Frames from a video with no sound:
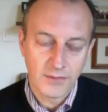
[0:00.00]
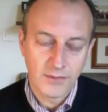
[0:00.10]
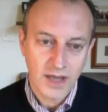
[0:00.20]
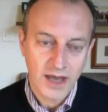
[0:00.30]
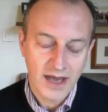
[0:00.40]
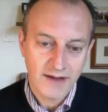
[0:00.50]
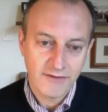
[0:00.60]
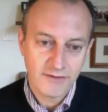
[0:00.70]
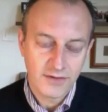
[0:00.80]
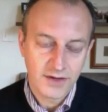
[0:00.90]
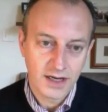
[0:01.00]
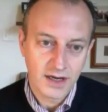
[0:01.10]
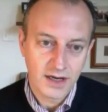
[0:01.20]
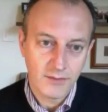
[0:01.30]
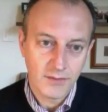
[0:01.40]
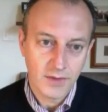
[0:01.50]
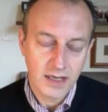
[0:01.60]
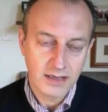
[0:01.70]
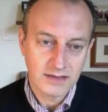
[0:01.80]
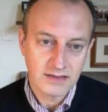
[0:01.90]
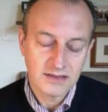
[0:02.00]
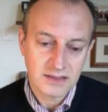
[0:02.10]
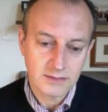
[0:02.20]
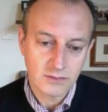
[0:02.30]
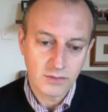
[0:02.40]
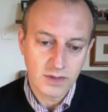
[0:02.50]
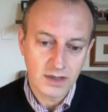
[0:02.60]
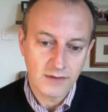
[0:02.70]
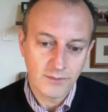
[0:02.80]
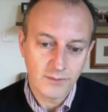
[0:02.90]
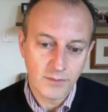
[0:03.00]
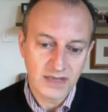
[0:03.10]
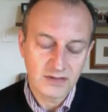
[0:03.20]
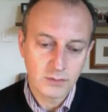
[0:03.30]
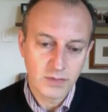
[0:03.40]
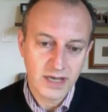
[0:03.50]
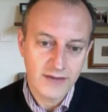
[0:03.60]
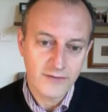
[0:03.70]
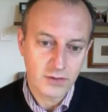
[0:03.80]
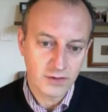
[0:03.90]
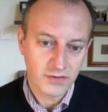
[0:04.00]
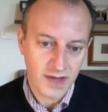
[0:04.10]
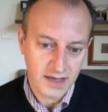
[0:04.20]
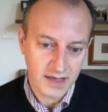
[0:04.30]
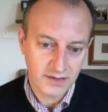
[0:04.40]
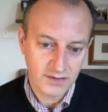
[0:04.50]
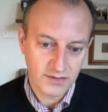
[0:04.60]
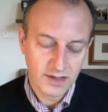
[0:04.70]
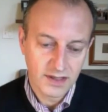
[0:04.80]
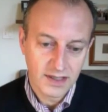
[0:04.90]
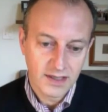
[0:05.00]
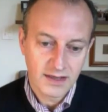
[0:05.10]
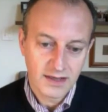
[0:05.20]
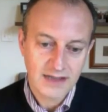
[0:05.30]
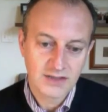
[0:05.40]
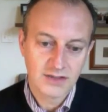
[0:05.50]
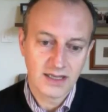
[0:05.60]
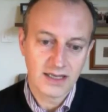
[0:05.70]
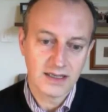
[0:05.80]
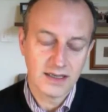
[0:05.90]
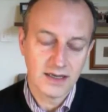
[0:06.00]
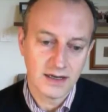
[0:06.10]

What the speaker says: We have a system based on behavioral science that actually